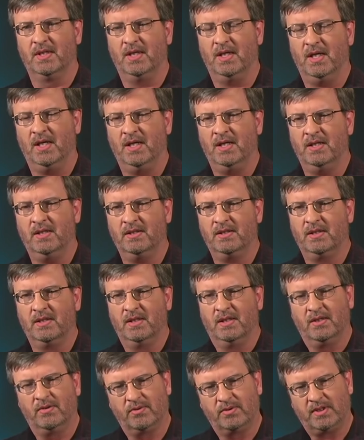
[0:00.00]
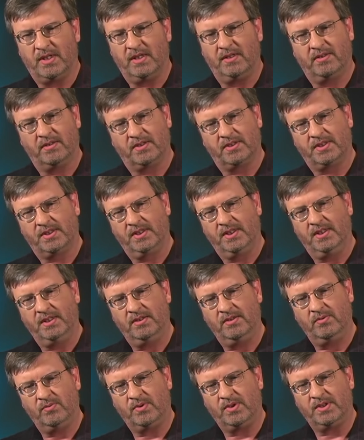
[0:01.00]
And it was like their
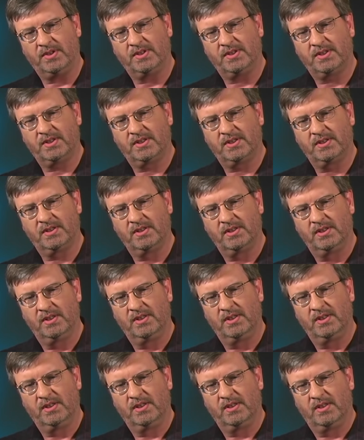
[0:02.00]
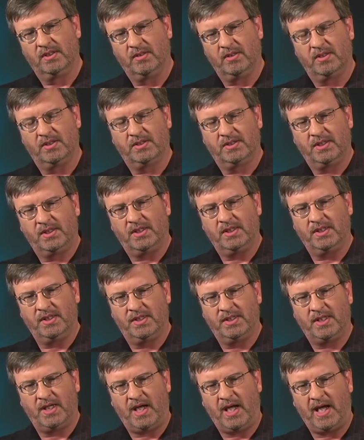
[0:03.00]
skin was still
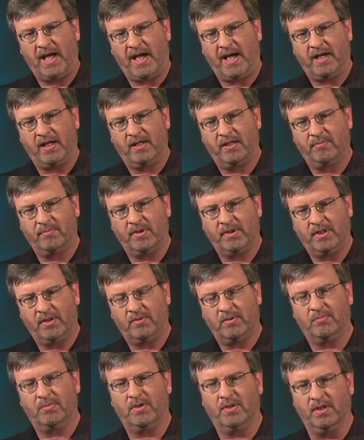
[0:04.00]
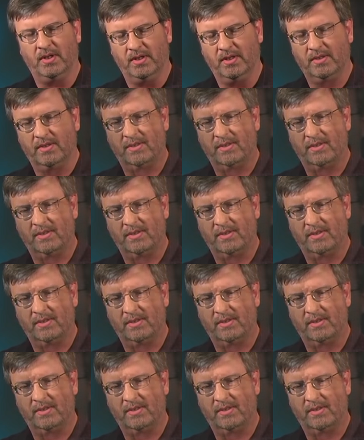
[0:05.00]
intact, but they were burning.